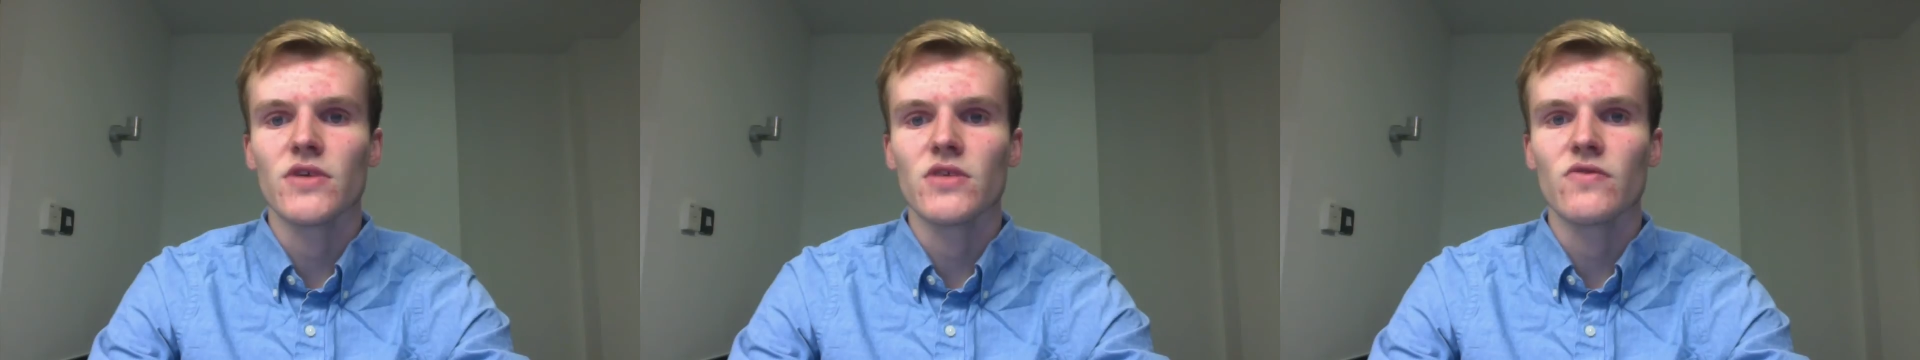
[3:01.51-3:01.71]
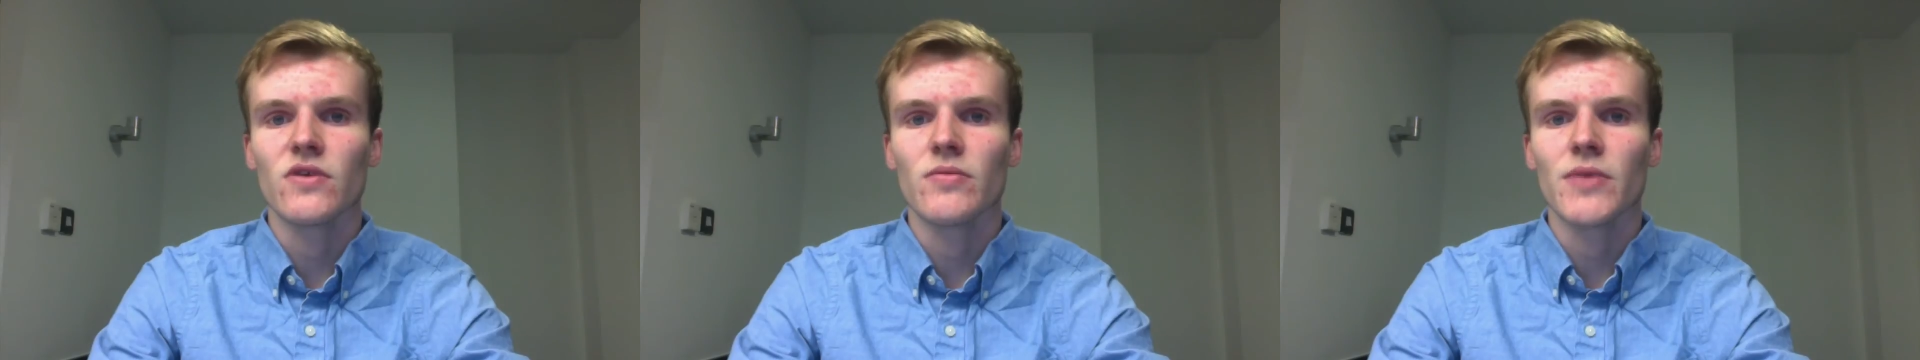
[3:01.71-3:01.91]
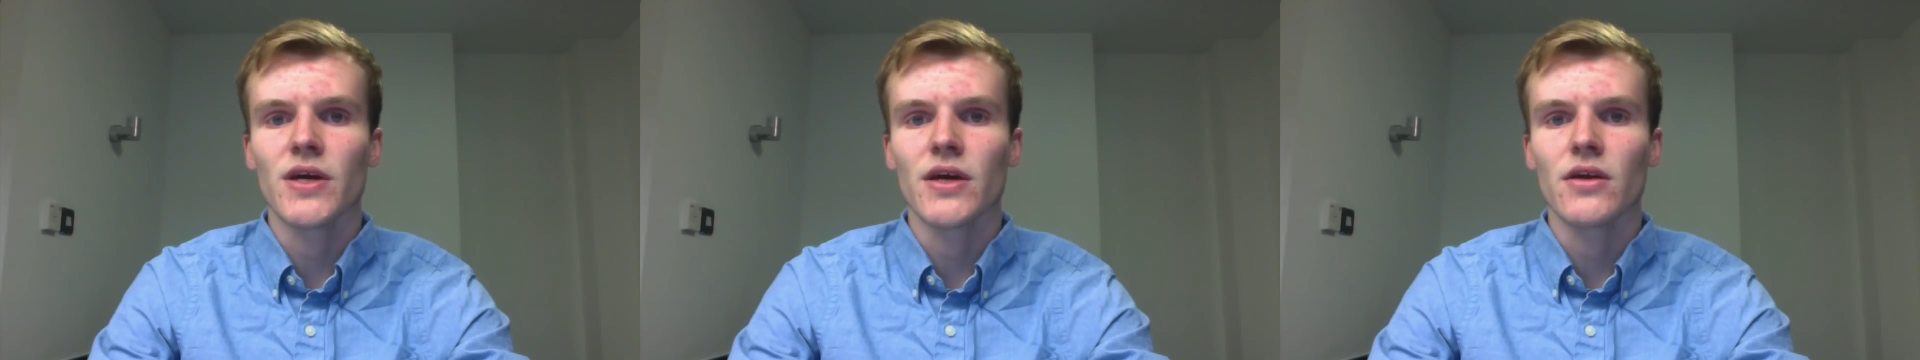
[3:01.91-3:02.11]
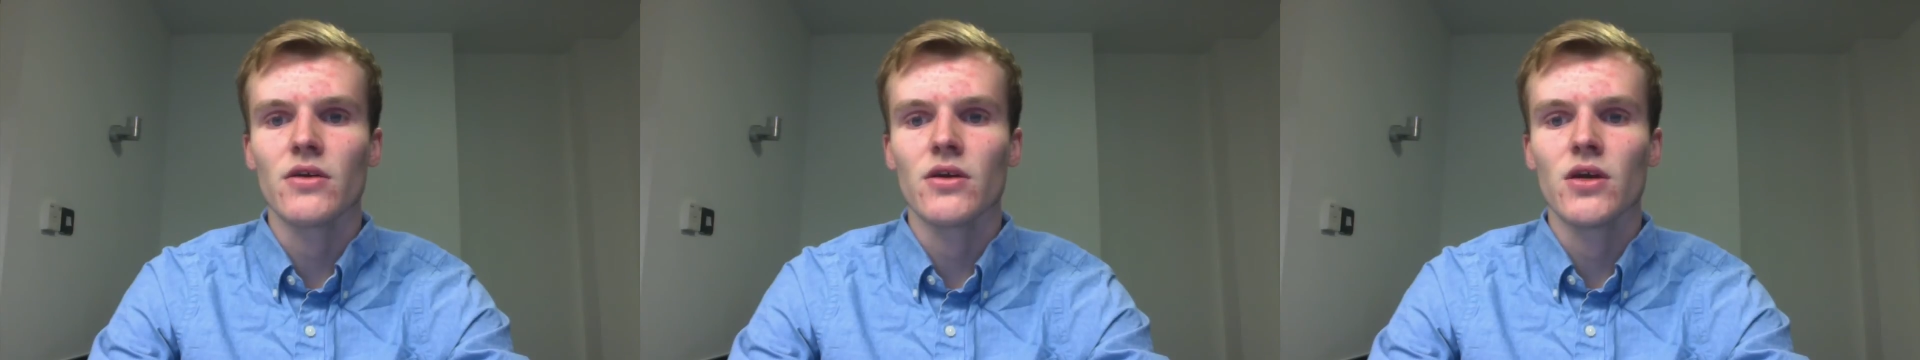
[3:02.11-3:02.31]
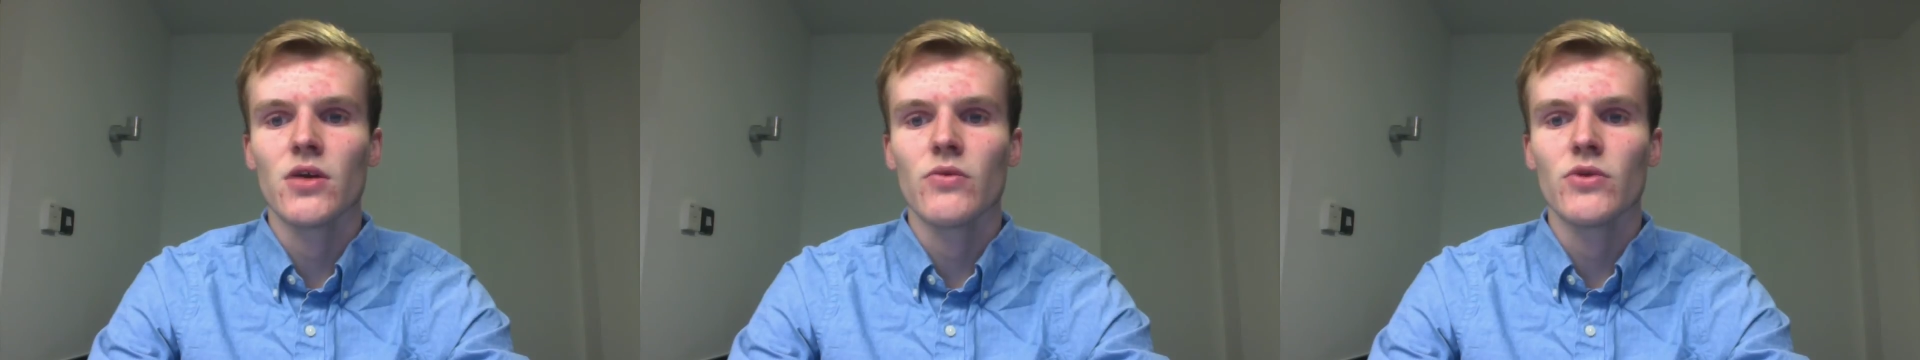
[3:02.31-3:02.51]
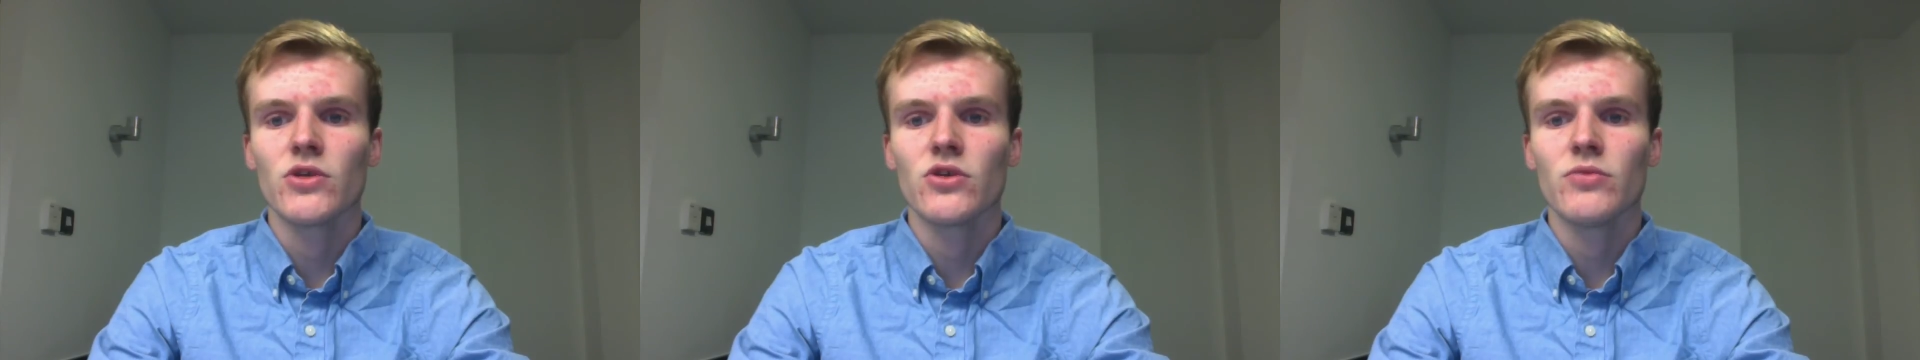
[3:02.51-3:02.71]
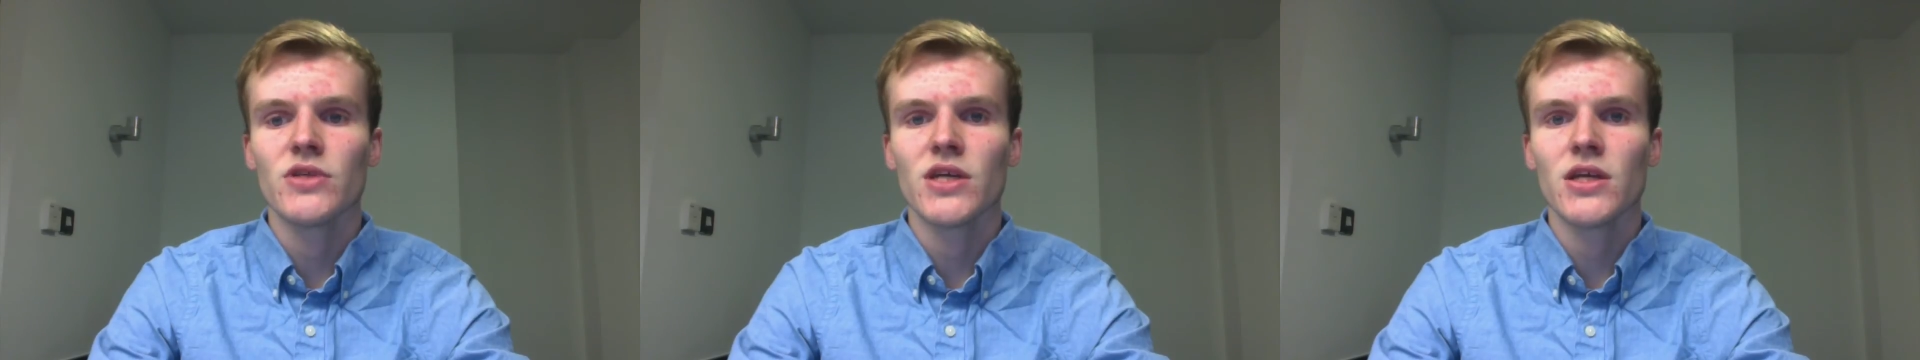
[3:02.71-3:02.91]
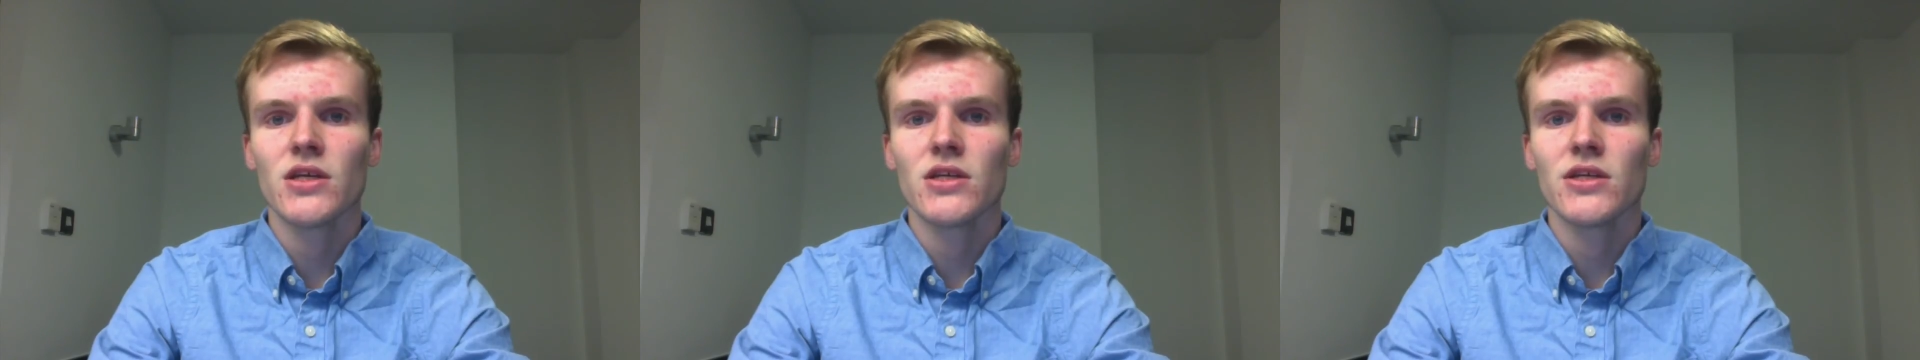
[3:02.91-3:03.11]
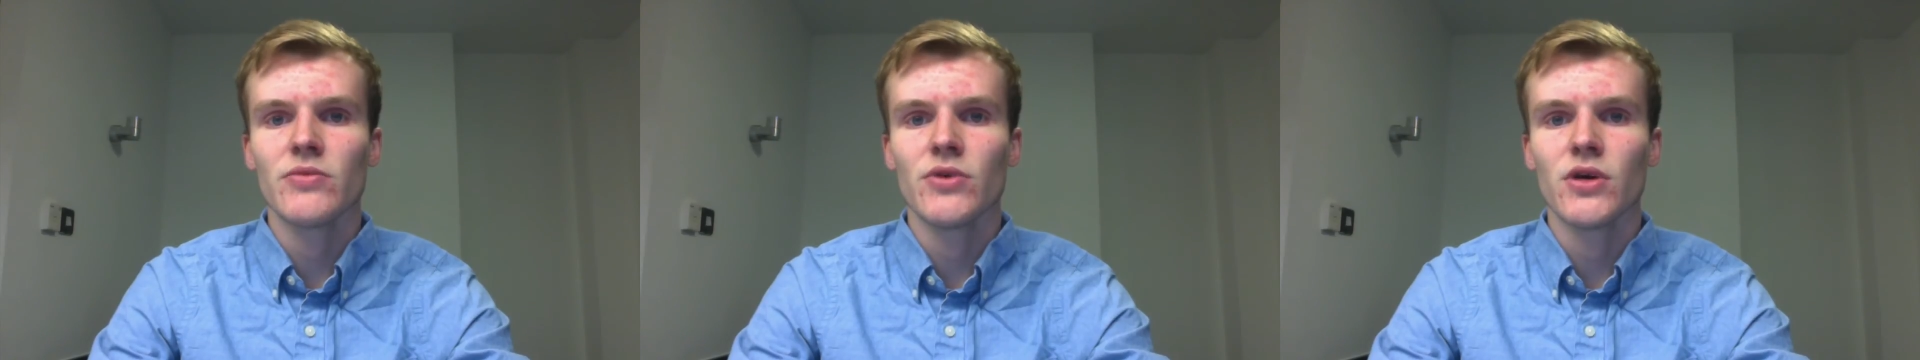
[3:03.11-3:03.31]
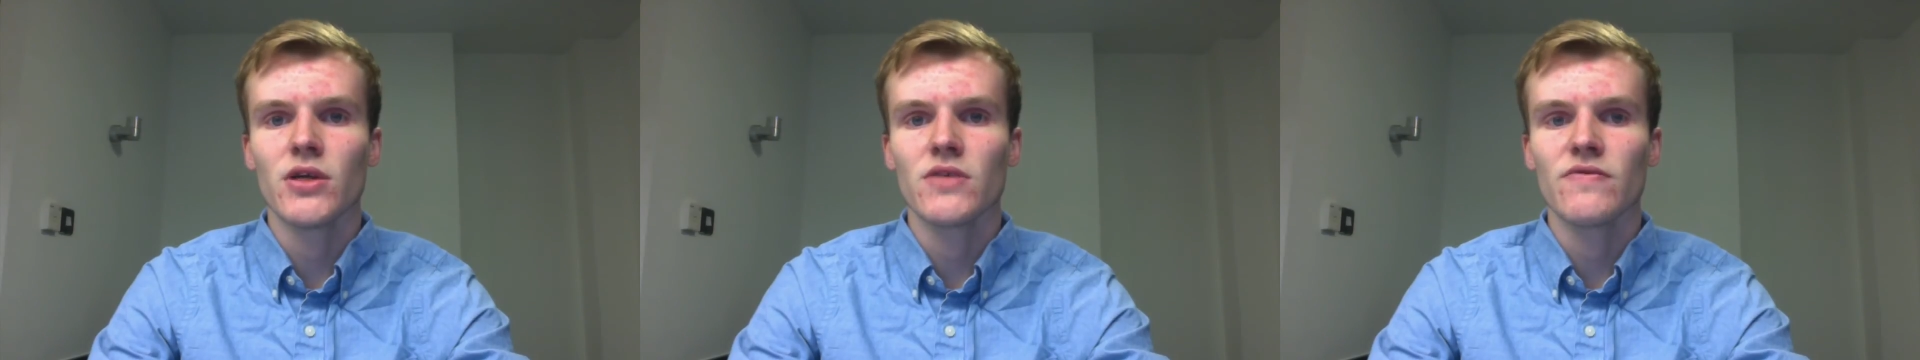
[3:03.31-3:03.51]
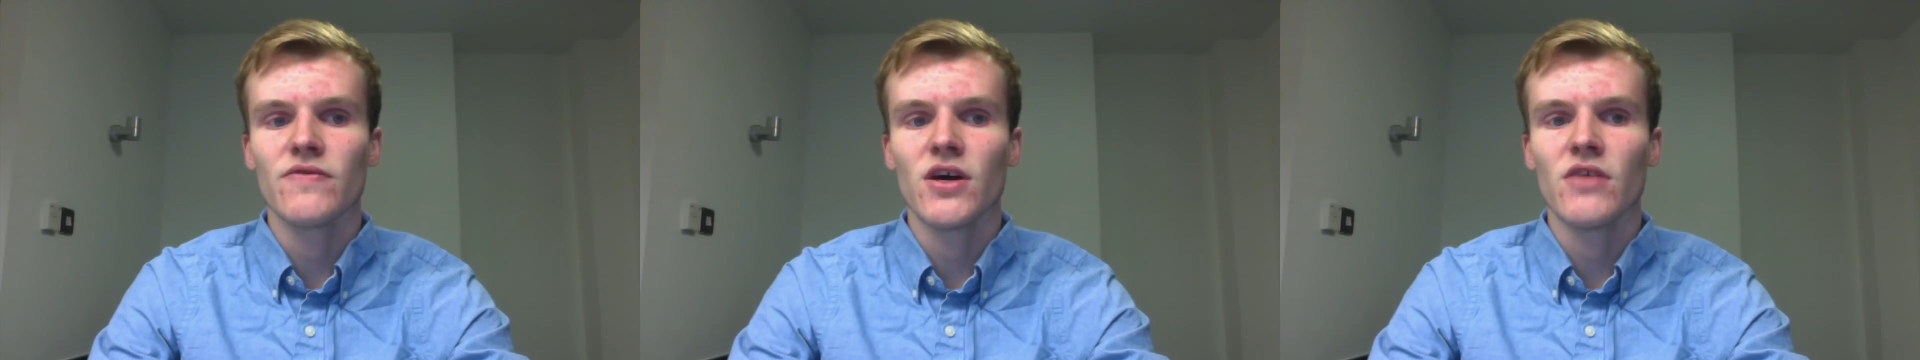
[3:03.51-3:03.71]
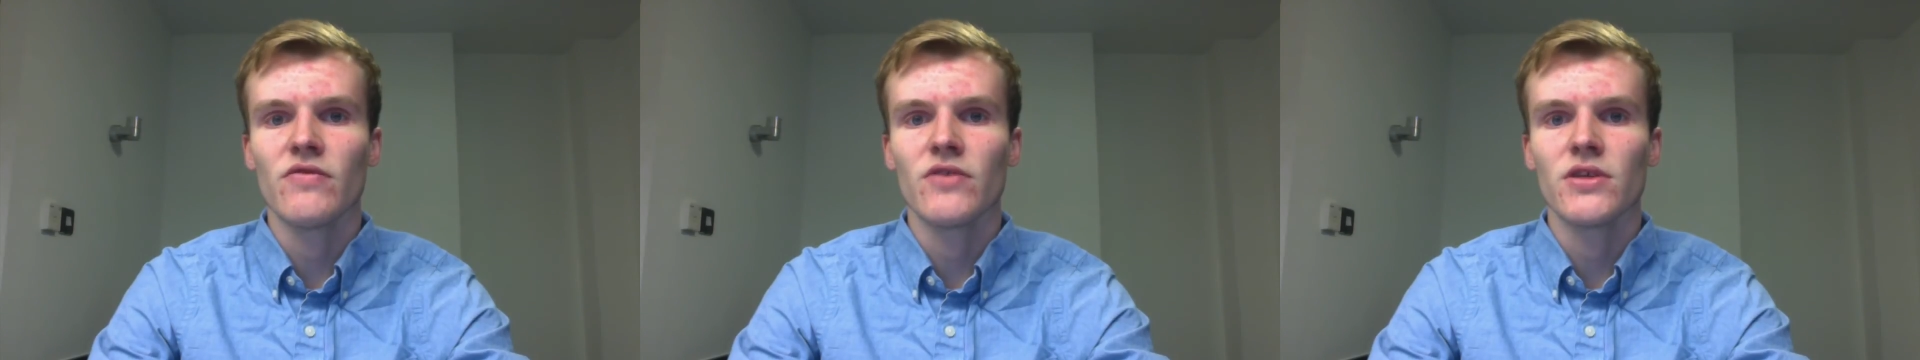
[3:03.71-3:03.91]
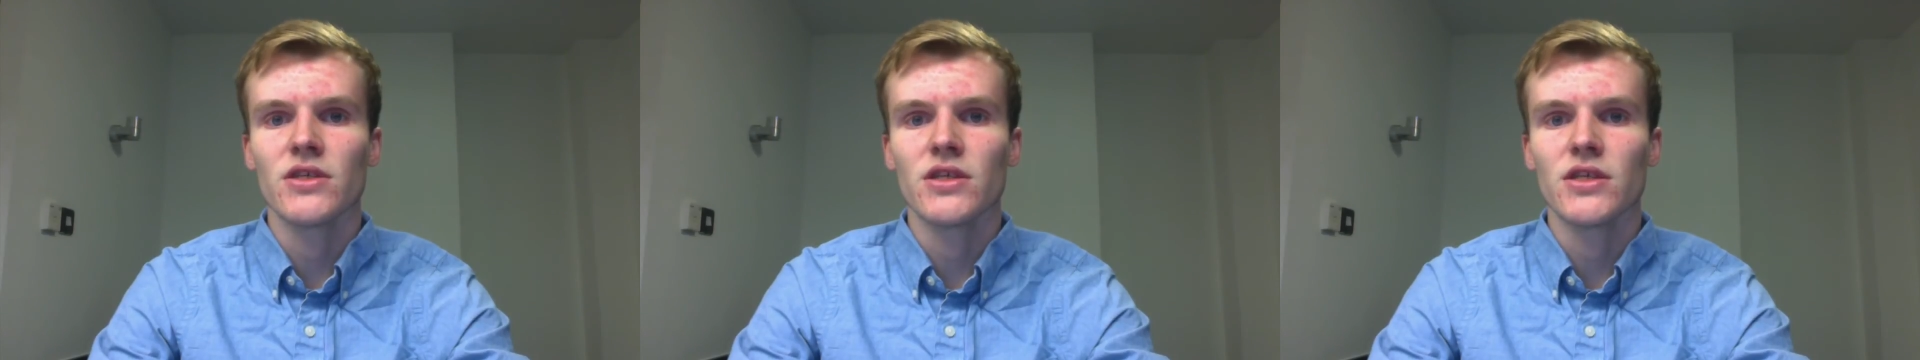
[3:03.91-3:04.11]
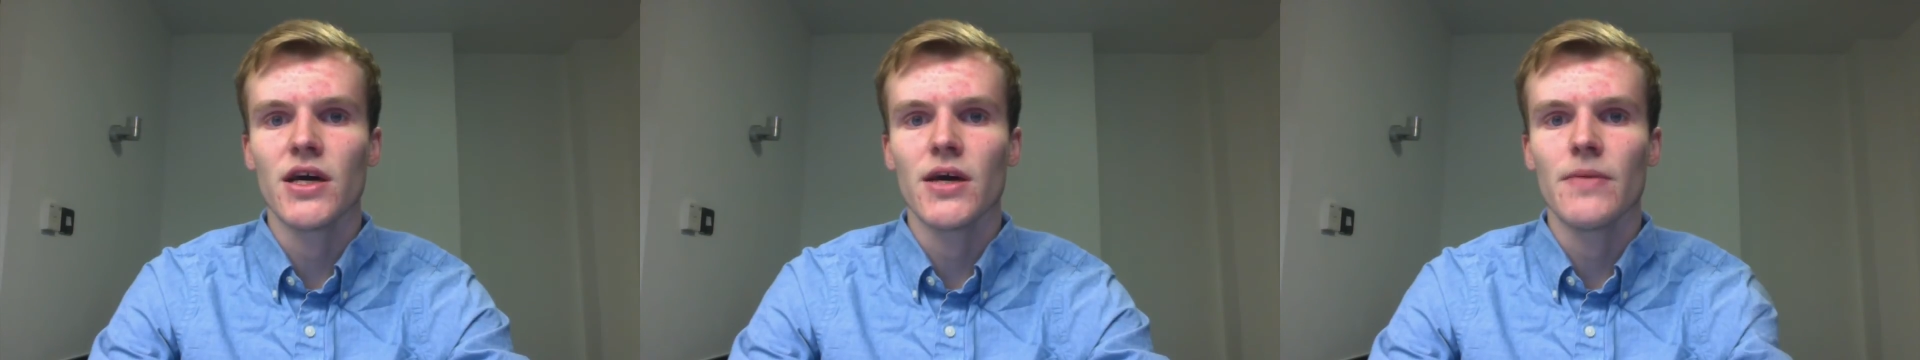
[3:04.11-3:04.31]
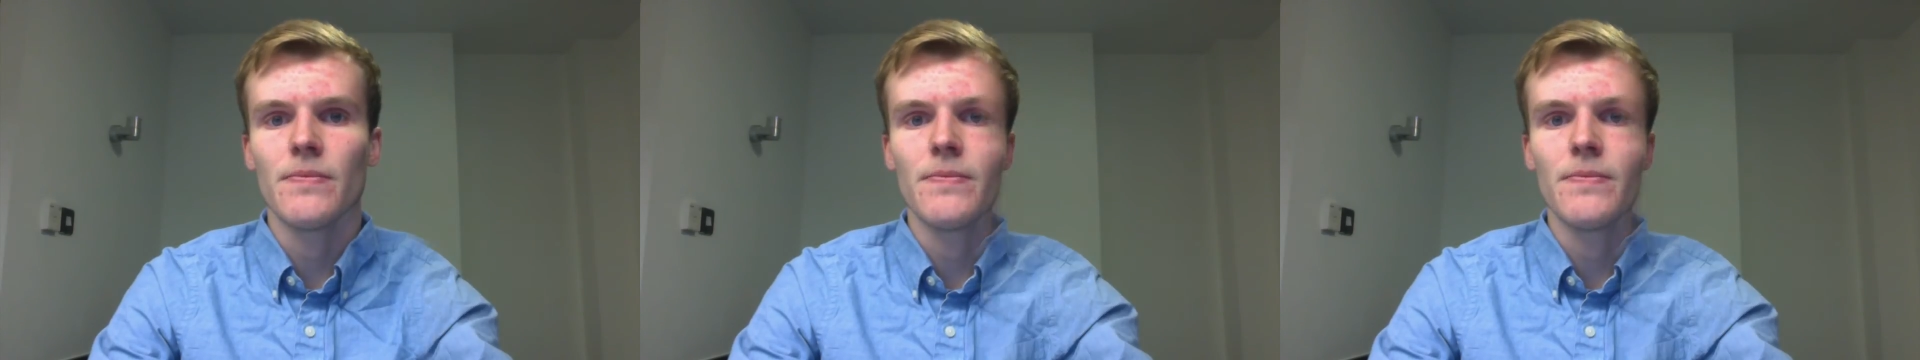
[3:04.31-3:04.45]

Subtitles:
for our bank, which could potentially put us further into debt.